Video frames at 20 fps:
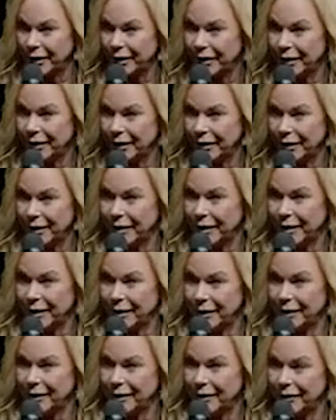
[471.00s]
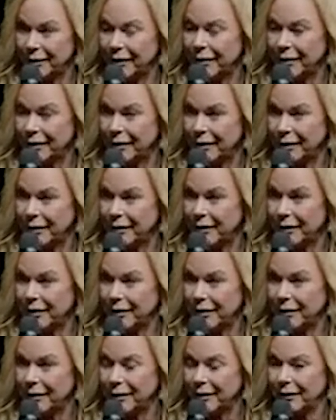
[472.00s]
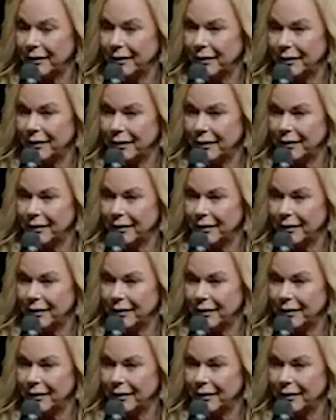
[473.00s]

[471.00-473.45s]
No one is speaking in this clip.